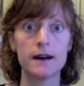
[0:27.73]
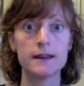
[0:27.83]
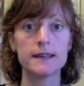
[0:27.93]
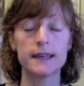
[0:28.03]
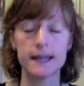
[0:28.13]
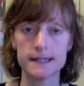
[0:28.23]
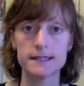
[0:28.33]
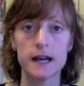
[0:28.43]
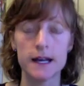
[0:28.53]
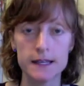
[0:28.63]

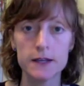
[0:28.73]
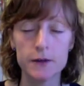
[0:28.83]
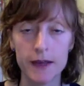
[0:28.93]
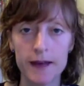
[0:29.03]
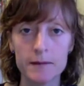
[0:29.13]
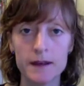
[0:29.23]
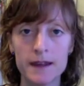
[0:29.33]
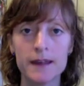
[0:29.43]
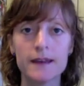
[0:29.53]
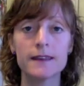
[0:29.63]
Yes, I think you can
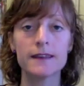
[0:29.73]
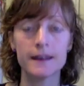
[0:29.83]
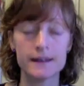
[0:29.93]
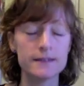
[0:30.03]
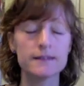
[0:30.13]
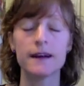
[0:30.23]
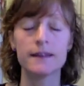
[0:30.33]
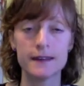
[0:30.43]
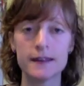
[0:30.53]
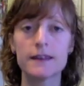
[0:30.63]
be. Yes, I
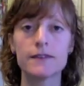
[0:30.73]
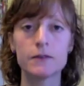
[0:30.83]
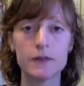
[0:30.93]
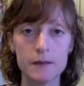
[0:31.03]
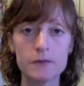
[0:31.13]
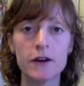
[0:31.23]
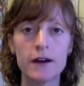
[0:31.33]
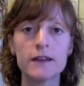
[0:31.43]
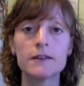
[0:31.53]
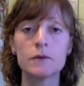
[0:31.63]
think if you keep
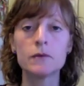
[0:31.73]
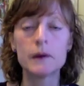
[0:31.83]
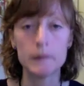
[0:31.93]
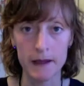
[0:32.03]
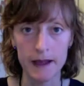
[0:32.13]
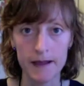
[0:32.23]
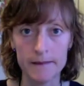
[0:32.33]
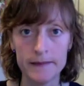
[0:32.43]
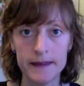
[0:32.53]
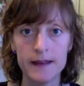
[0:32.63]
trying, you will be.
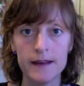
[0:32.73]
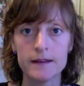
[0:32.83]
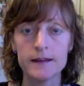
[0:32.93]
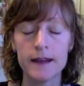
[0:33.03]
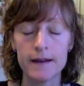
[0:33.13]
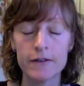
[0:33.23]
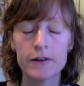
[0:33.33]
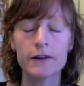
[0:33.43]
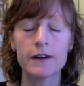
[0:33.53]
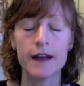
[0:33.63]

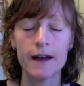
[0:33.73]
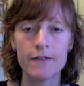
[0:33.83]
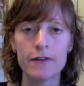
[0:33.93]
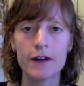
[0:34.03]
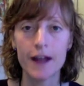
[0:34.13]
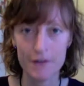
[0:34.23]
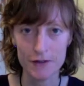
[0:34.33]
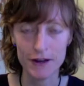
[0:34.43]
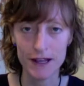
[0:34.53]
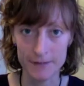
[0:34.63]
Never, ever,
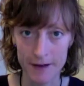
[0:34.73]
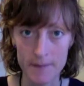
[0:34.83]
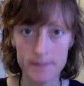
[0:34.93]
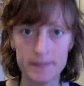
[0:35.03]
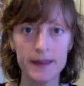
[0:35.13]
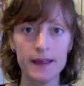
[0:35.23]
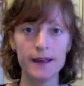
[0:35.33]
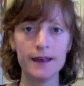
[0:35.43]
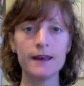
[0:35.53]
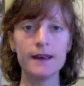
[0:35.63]
ever give up.
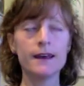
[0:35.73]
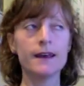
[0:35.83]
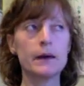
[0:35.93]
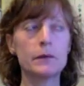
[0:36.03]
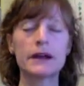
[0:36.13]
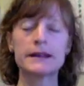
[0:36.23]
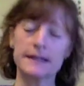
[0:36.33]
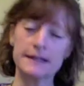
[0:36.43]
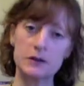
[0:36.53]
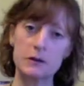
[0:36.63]
And what I
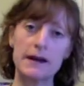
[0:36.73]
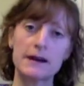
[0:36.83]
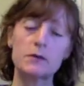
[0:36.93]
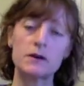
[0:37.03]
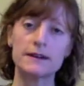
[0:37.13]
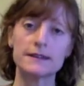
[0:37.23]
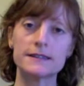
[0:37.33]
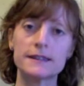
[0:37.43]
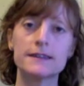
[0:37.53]
text her back was,